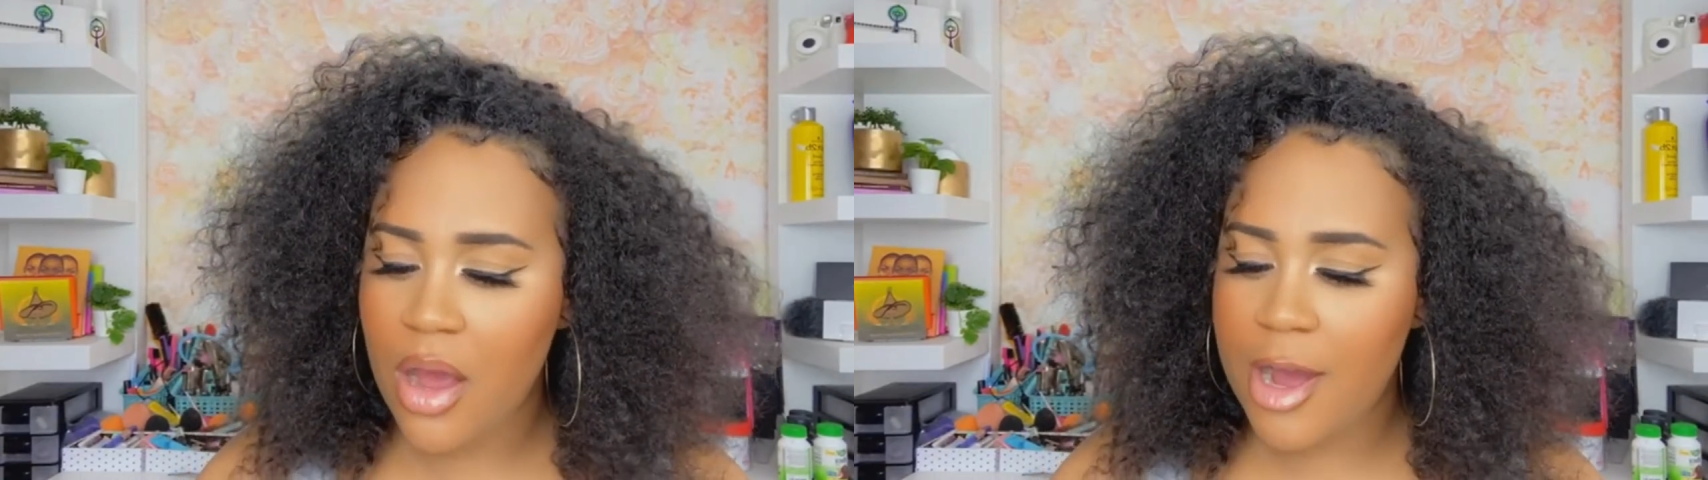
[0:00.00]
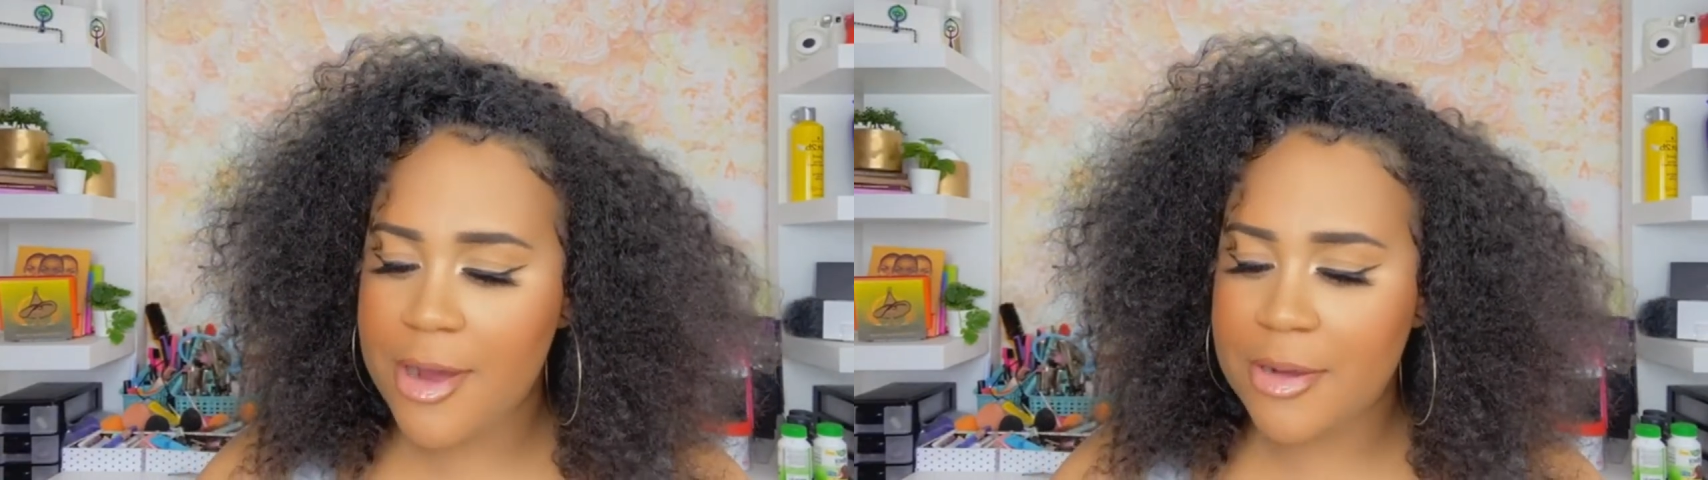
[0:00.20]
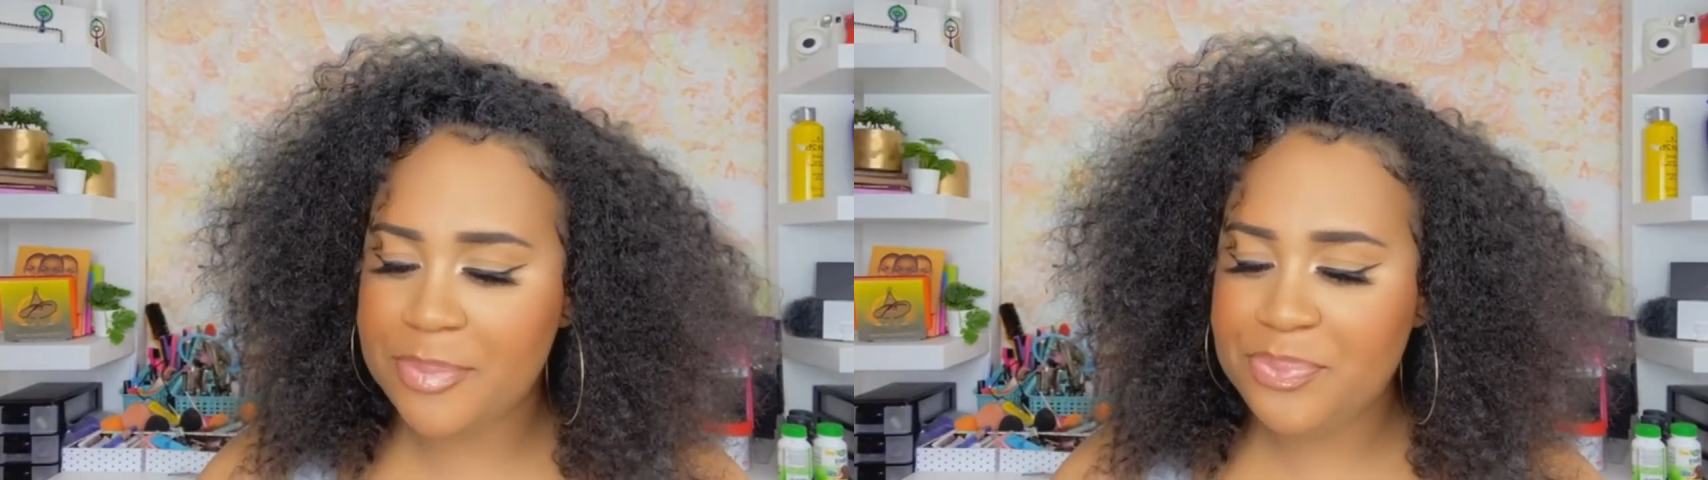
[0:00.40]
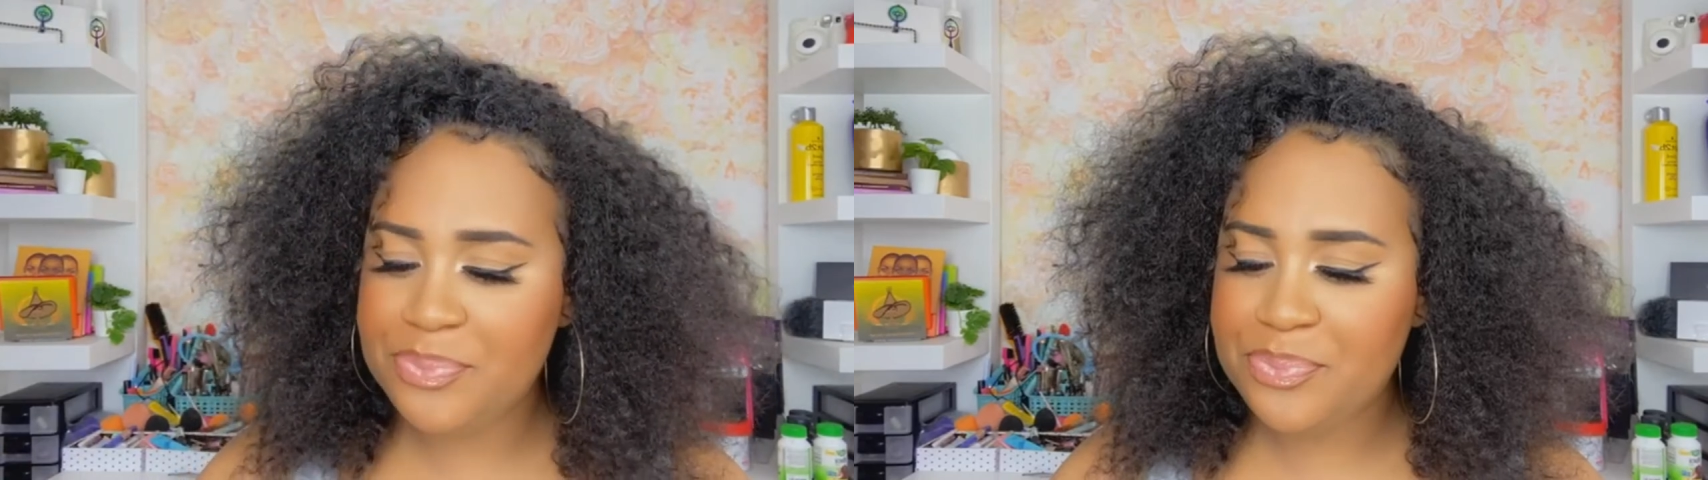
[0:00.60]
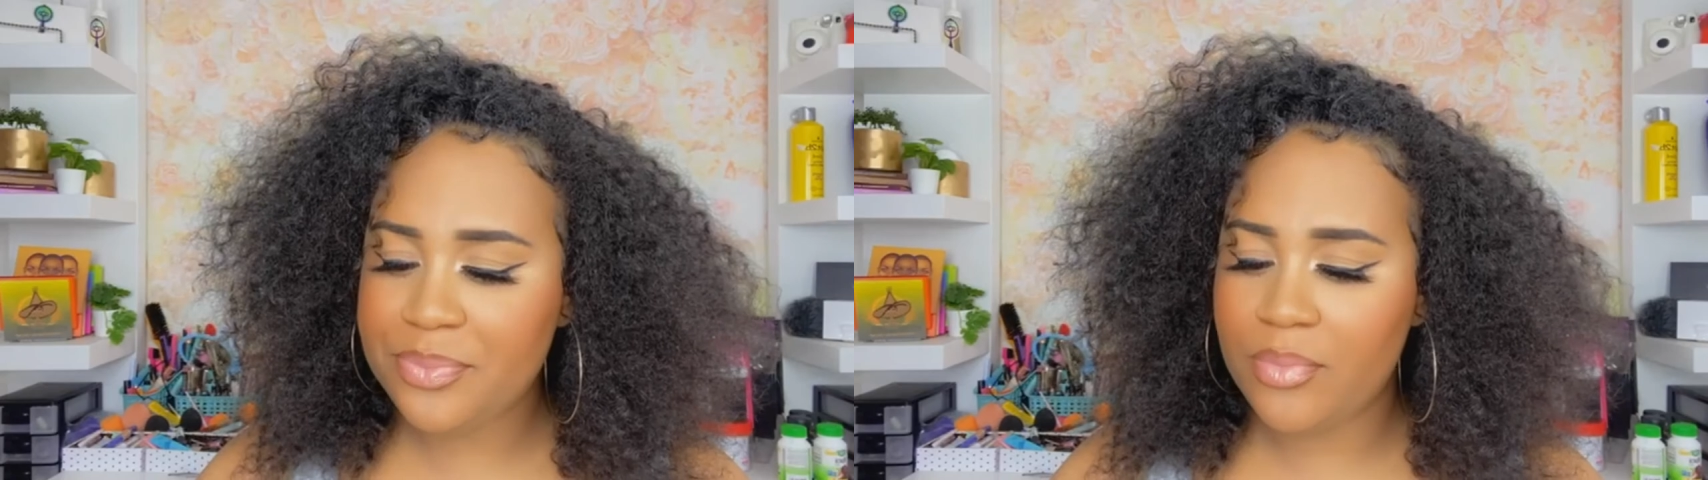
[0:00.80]

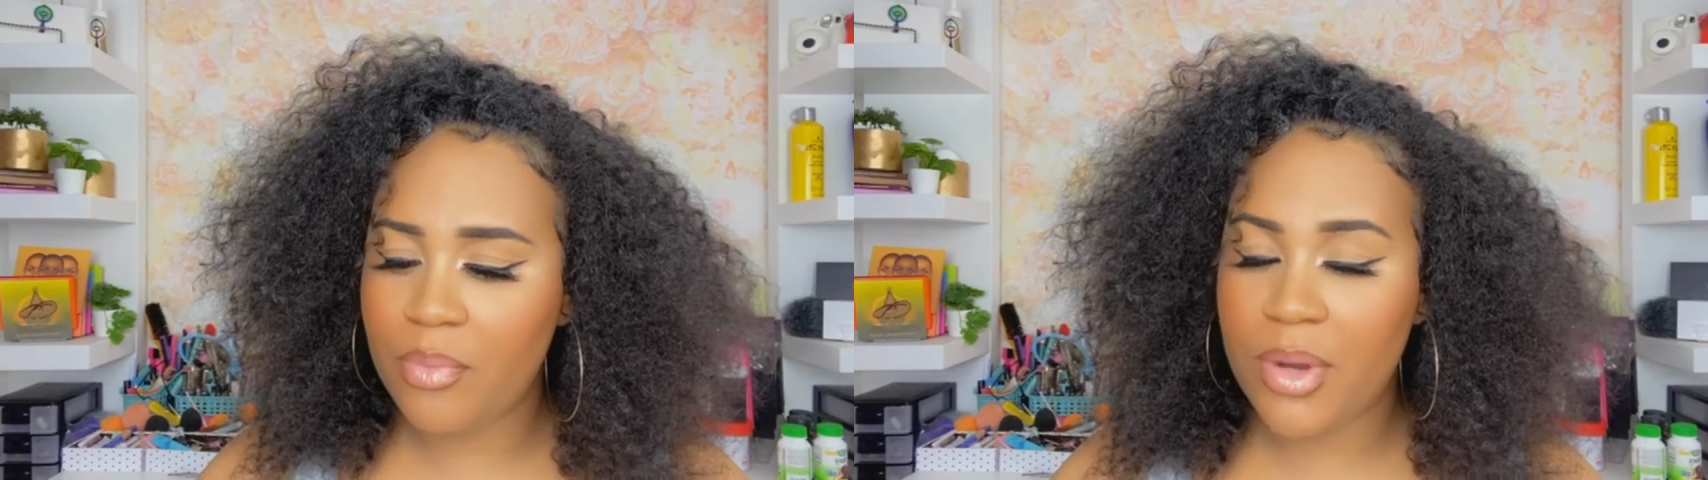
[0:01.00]
Um,